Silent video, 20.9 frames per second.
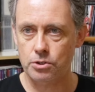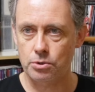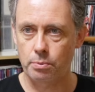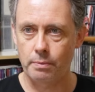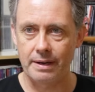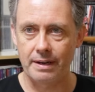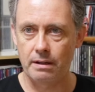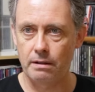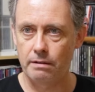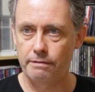
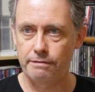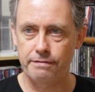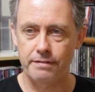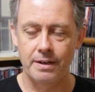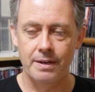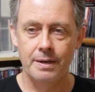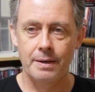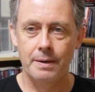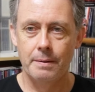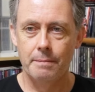
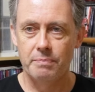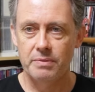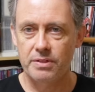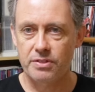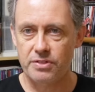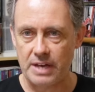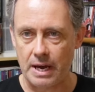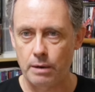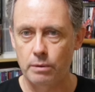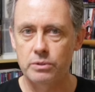
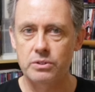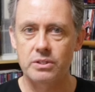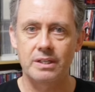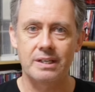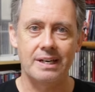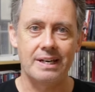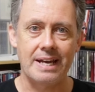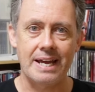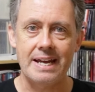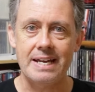
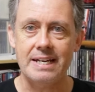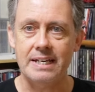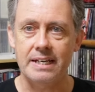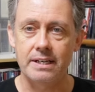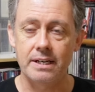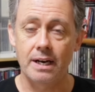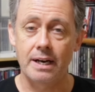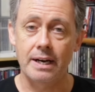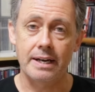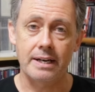
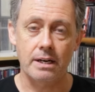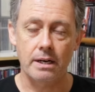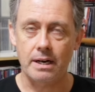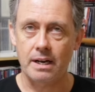12,089,